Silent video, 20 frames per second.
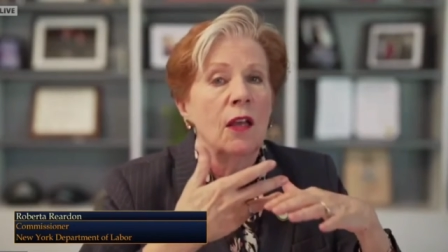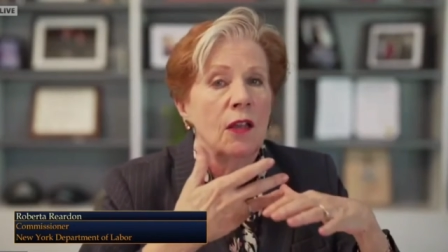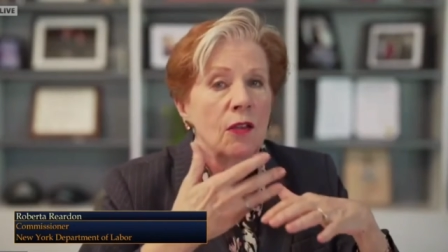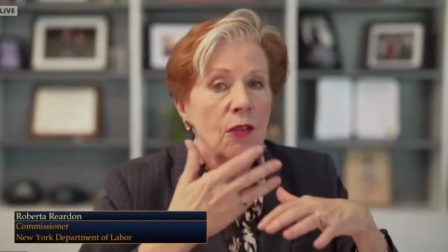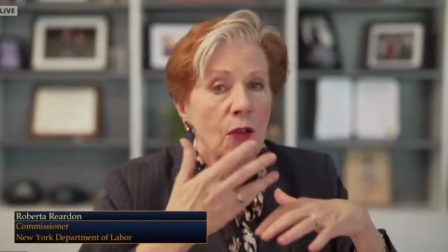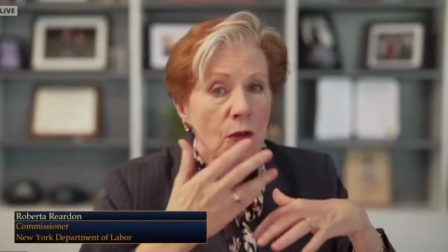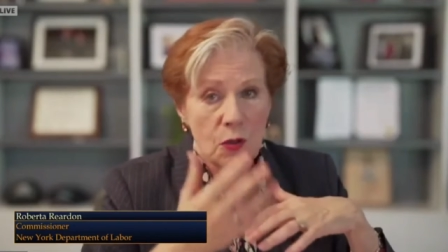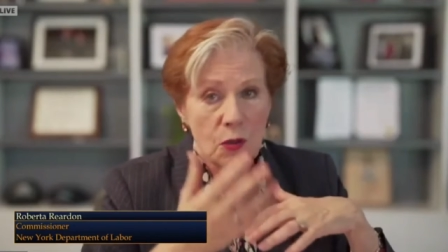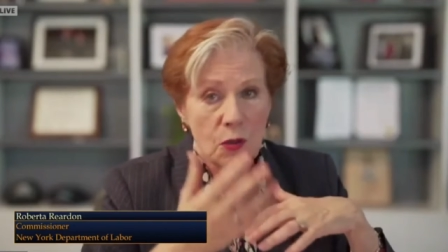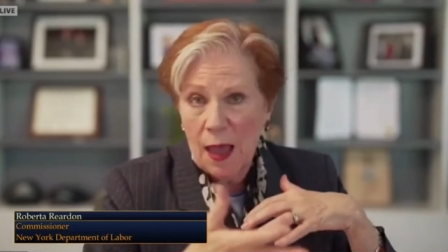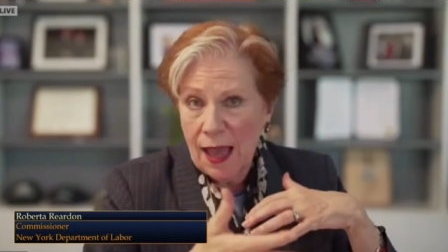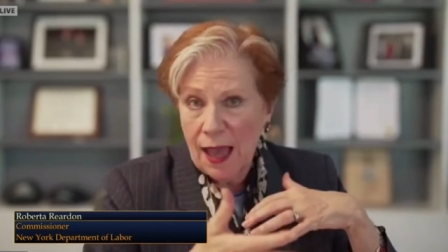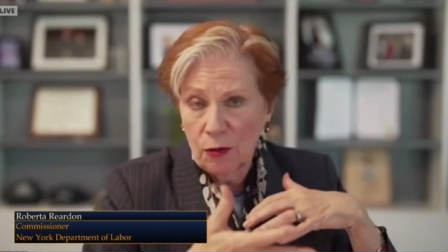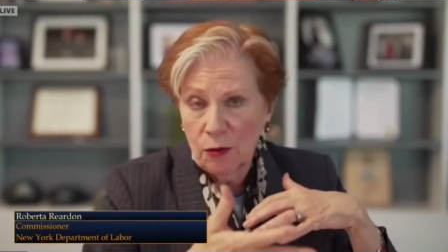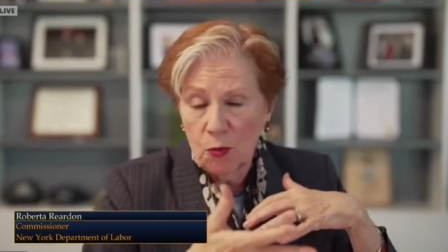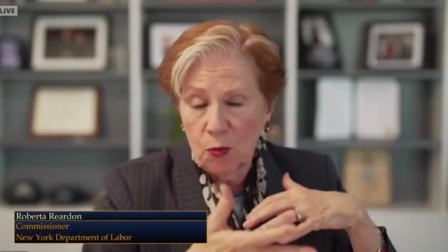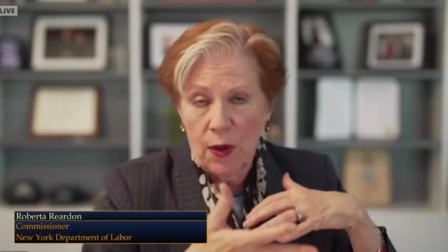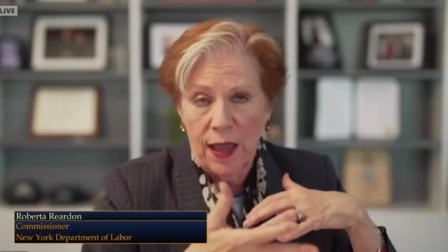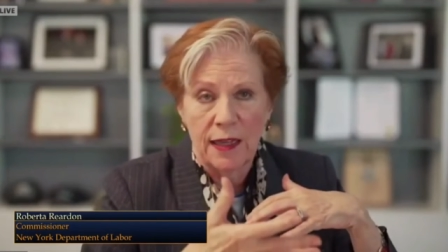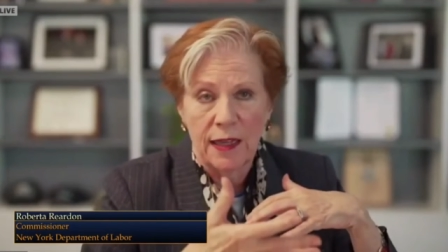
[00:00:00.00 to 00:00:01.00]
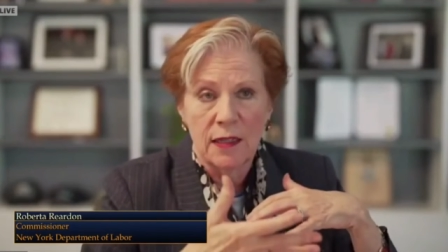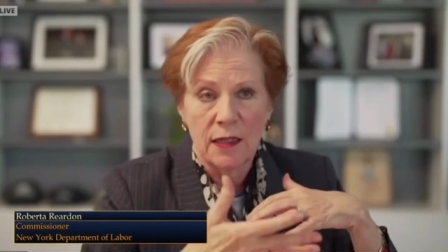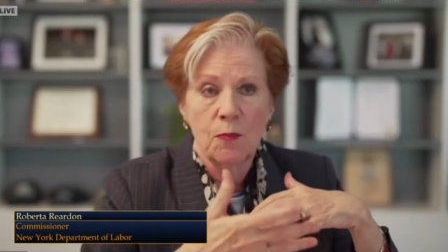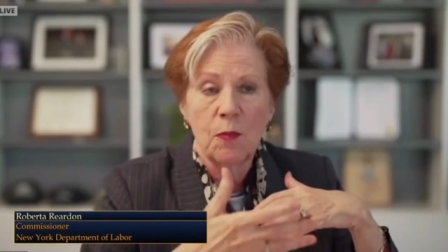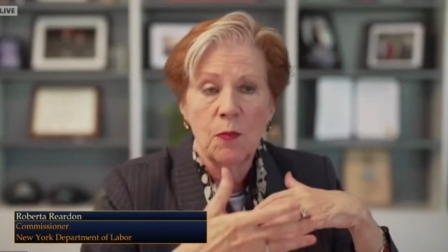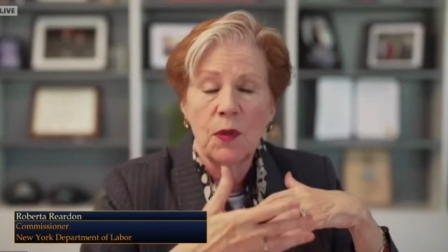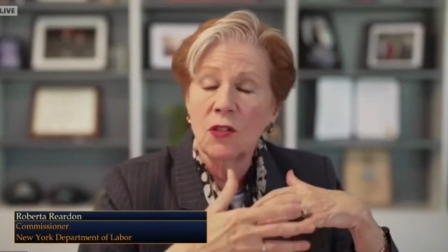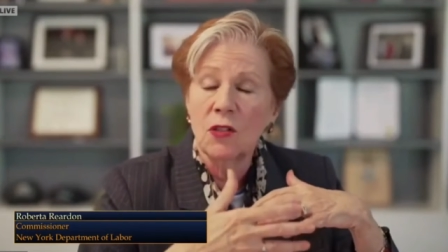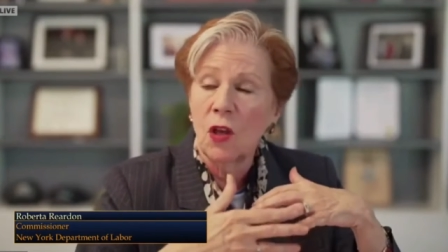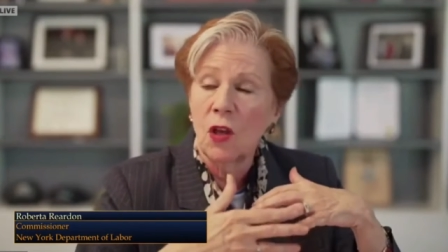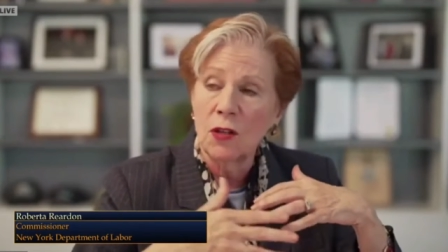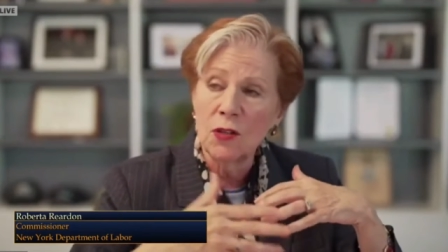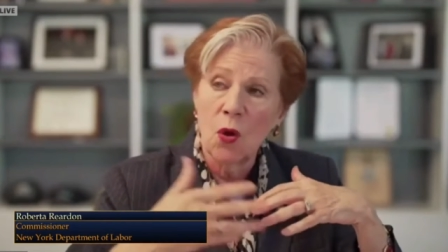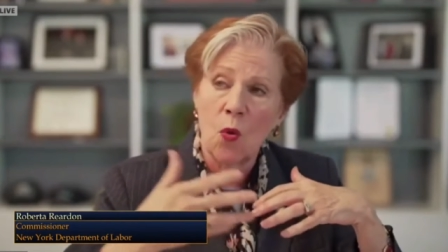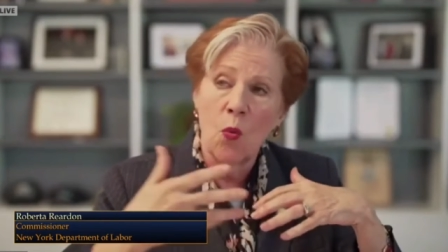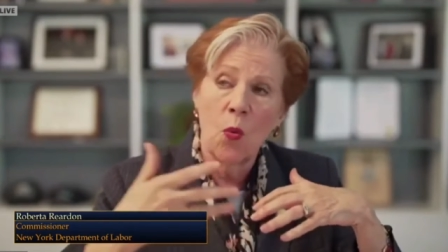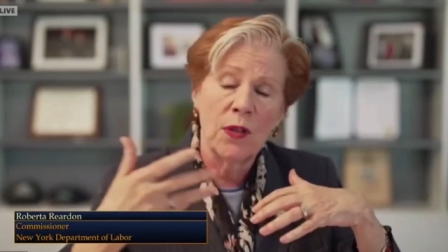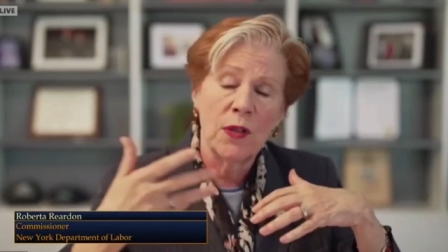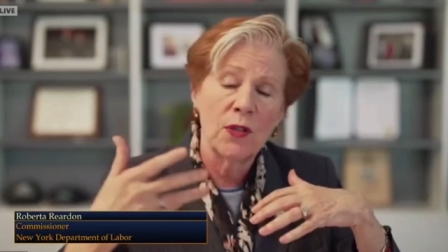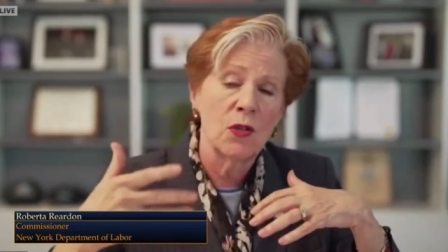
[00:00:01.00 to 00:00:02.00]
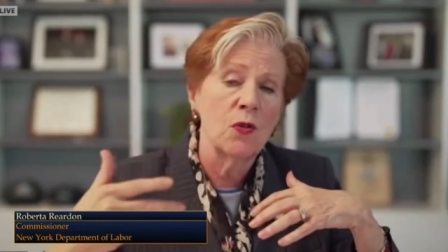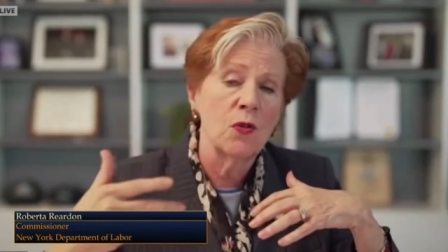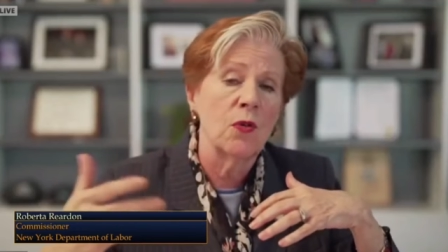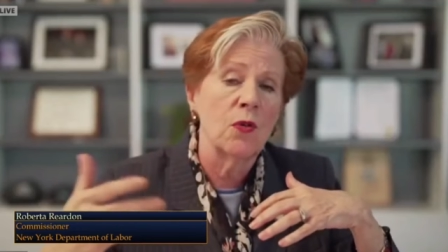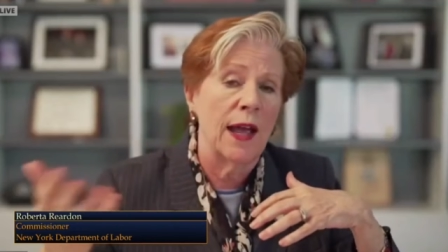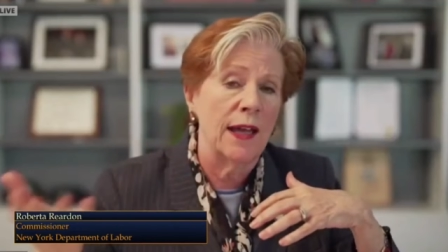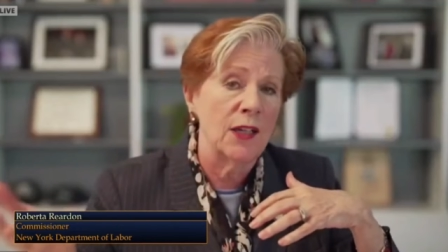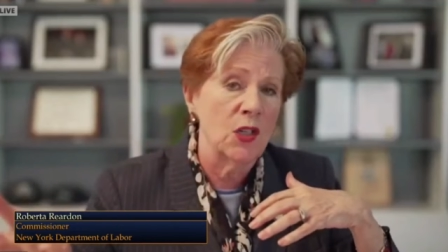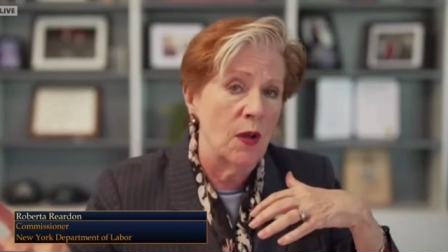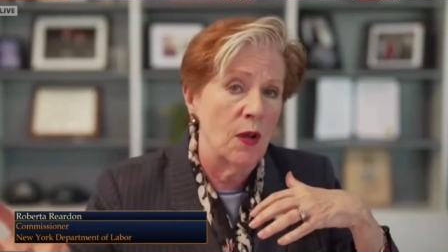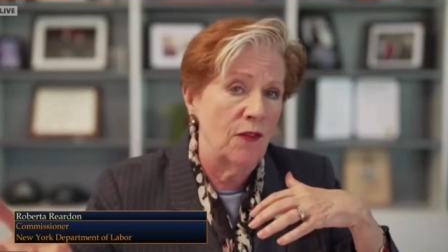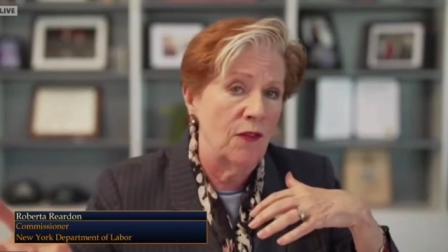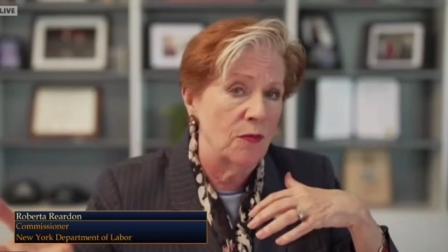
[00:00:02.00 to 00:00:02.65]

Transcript: those pathways, but it's also once you graduate